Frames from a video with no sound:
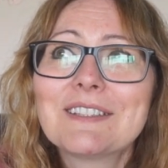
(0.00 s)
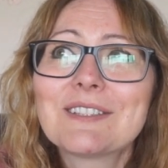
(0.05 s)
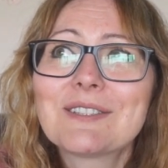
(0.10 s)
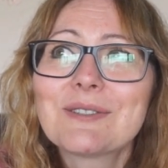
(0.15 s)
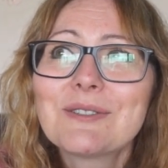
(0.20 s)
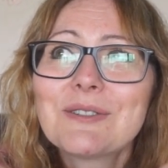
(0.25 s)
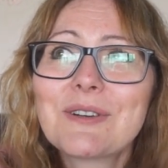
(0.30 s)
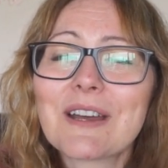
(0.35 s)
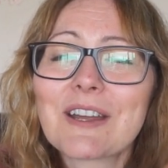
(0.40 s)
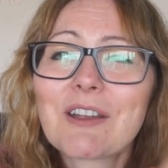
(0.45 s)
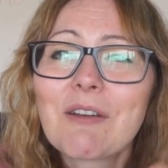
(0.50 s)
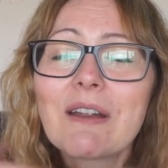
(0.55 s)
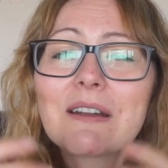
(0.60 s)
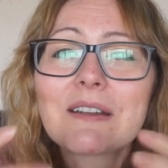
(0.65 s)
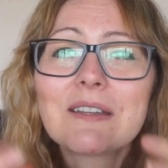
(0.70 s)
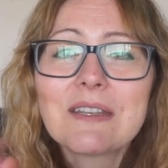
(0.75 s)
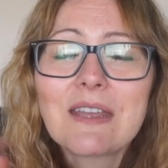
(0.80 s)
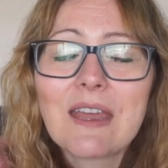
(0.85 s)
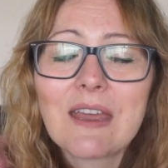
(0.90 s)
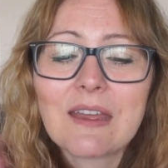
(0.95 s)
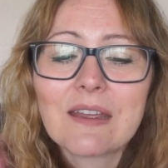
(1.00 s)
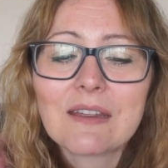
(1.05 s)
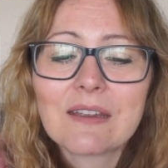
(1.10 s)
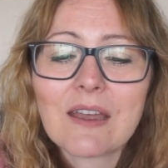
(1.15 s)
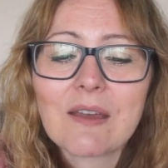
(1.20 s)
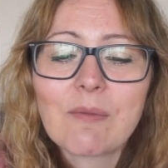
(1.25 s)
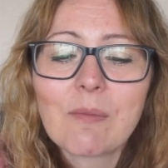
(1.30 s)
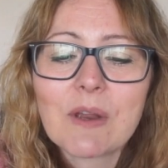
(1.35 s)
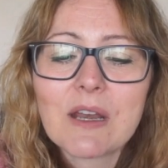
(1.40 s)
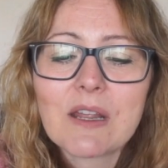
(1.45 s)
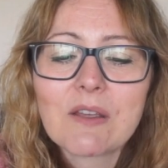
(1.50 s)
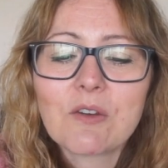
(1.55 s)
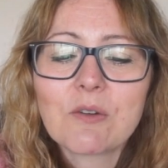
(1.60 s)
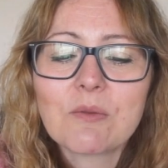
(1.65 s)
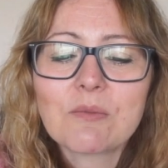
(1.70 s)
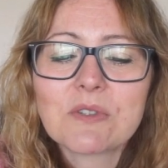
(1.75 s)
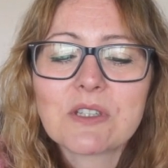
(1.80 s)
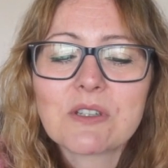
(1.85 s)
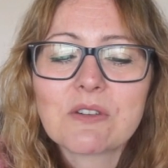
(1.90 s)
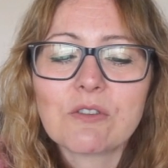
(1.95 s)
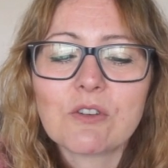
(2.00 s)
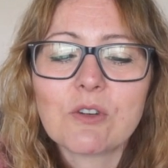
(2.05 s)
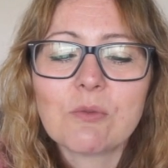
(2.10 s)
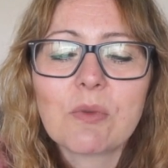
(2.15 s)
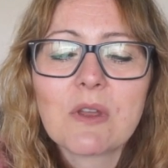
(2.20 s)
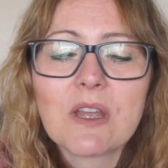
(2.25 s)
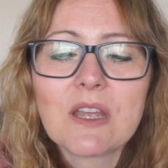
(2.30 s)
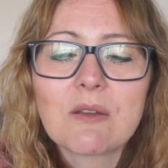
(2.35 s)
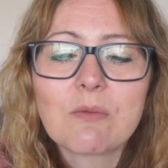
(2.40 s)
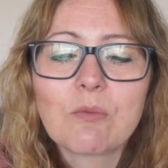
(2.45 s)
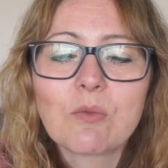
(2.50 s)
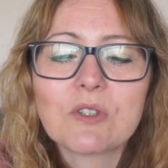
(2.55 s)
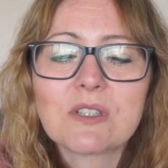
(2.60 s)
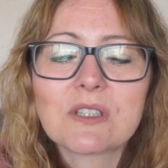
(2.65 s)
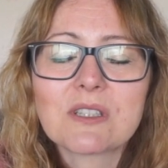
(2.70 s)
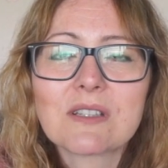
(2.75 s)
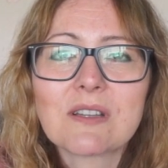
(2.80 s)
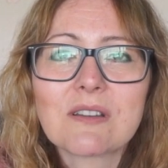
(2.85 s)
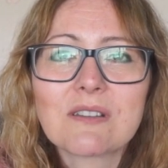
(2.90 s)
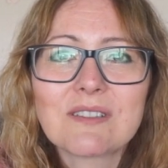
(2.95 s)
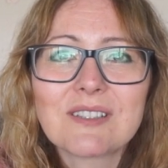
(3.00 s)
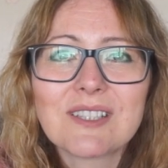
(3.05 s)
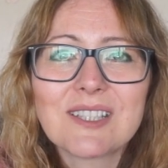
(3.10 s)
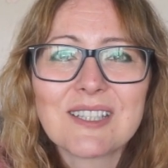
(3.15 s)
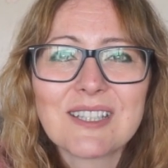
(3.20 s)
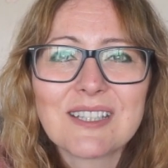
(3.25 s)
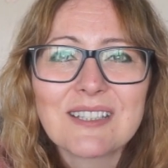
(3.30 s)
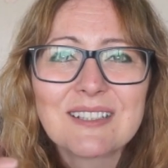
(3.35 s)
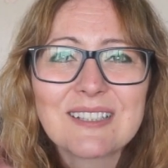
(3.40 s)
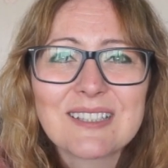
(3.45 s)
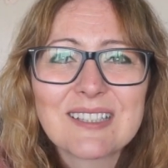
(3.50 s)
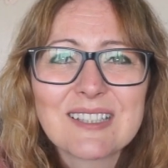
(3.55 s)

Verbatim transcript: So I cracked the egg and when I opened it up, it was still